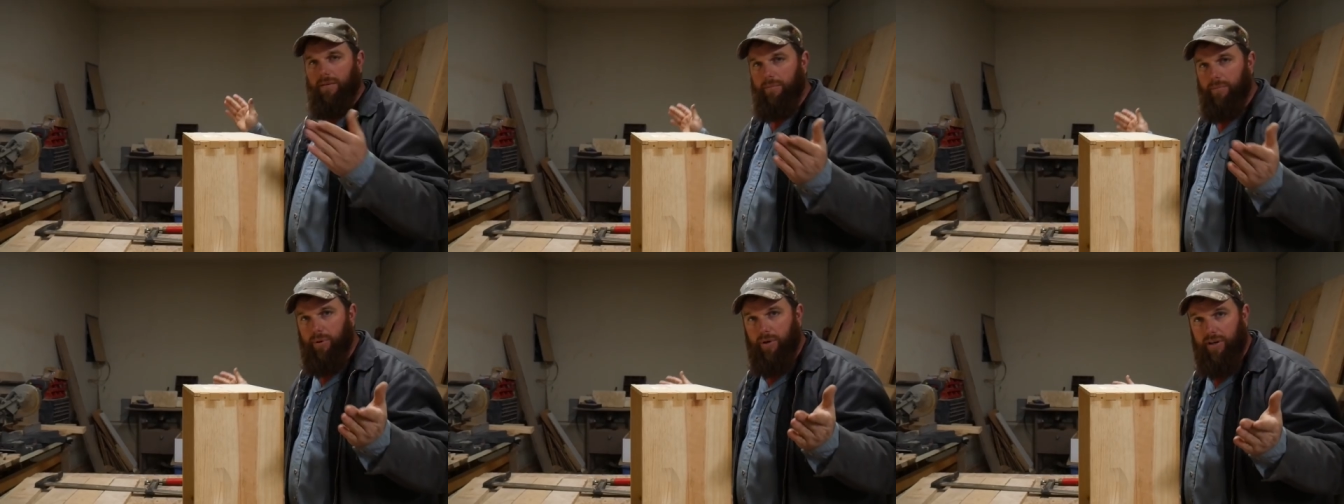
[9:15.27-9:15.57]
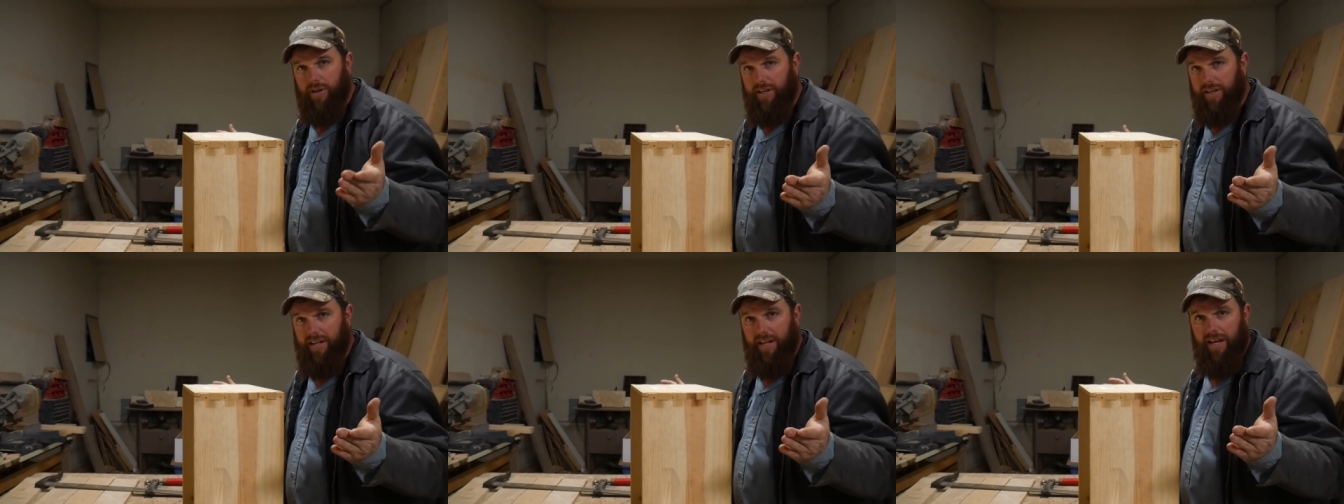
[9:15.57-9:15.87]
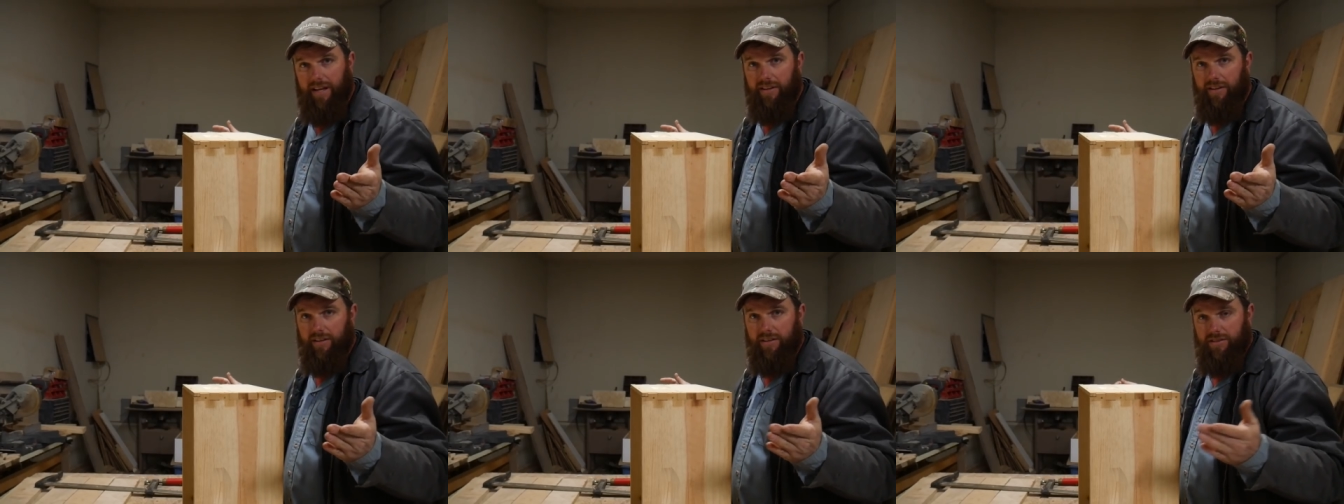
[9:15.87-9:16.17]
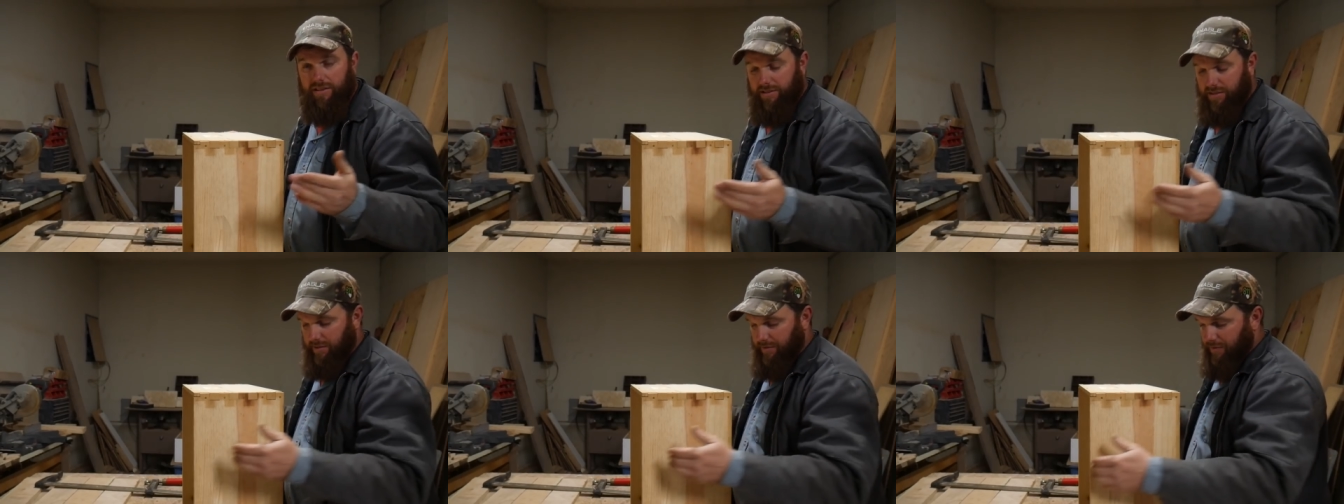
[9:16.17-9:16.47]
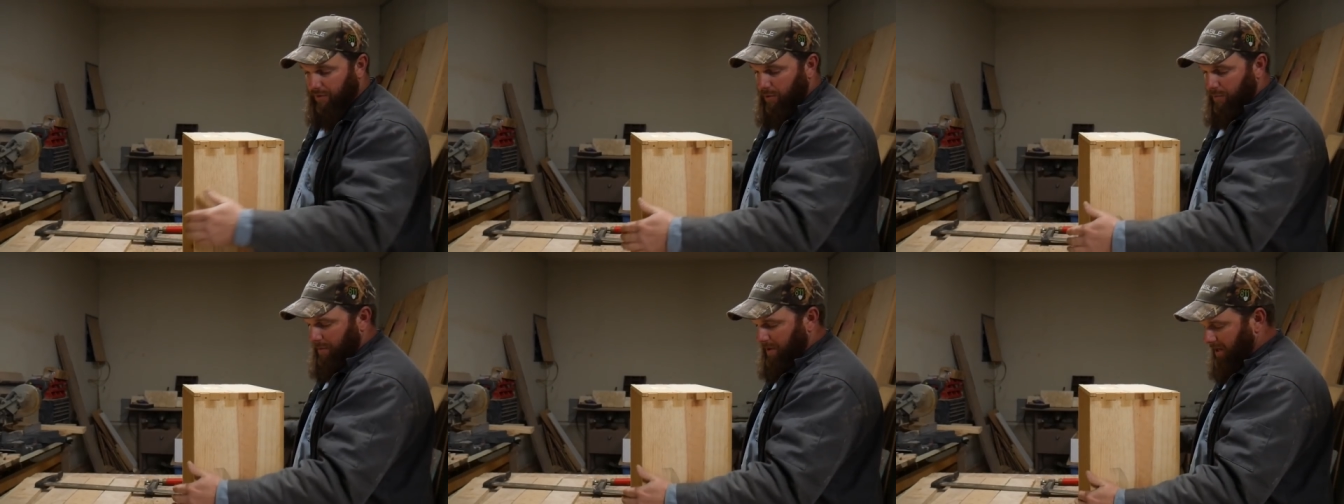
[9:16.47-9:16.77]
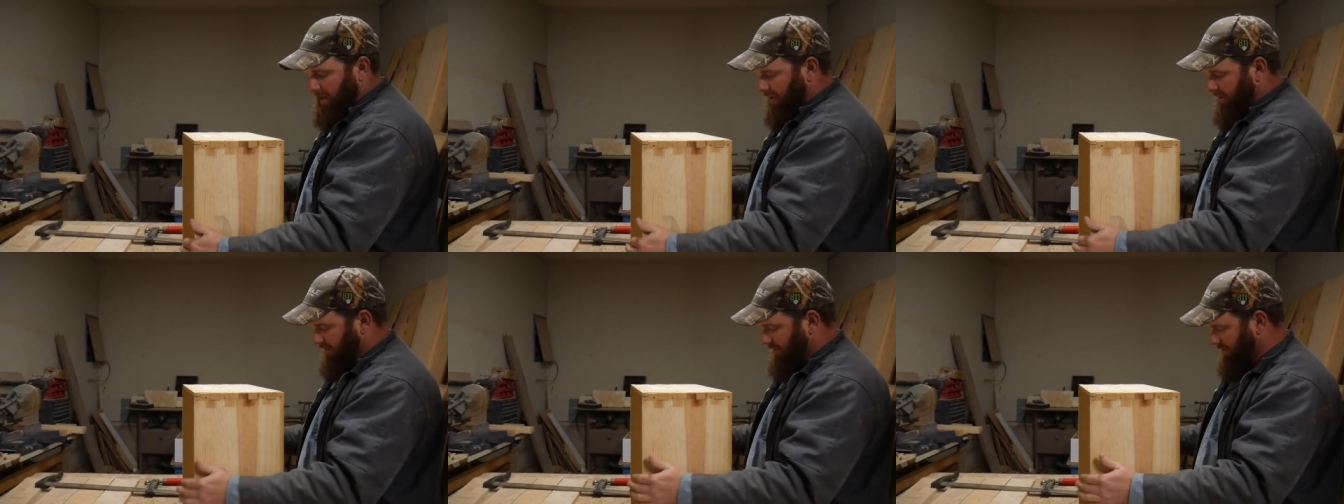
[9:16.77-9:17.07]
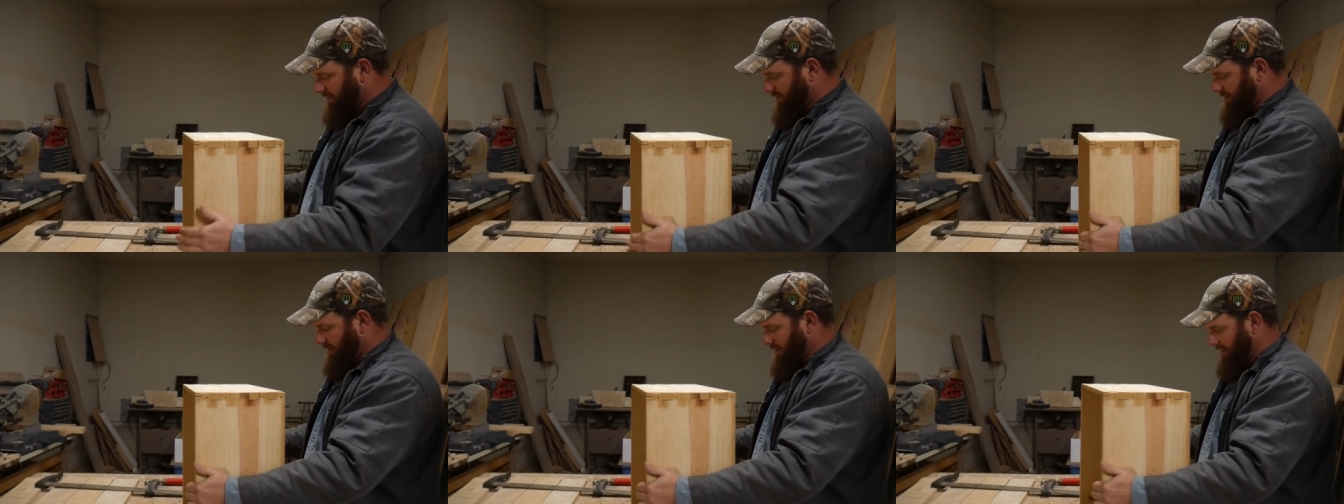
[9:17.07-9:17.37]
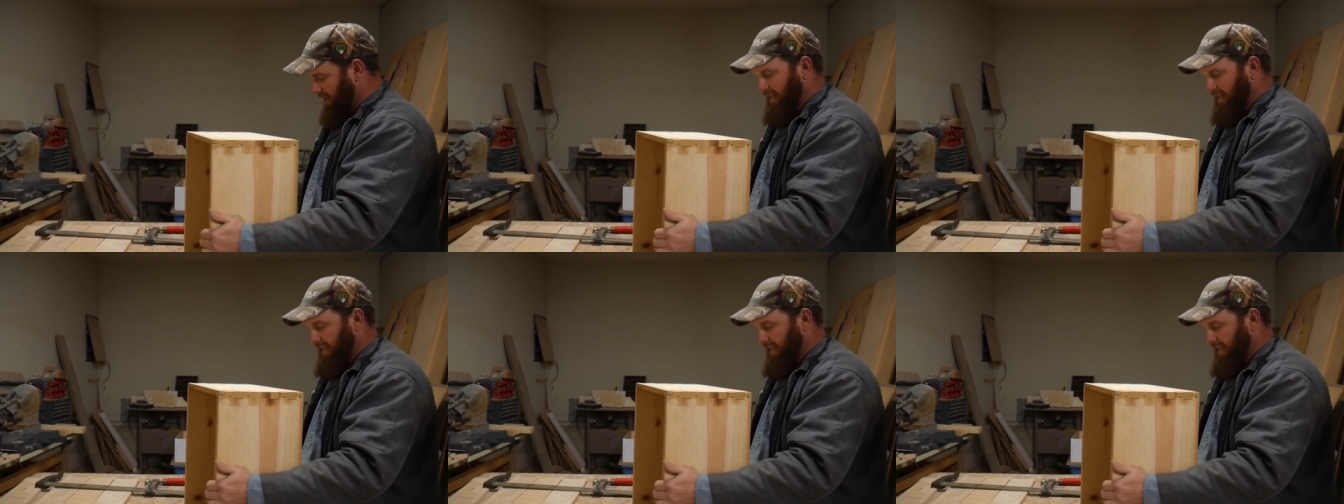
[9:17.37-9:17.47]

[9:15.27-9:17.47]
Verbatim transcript: put it together in just a few minutes.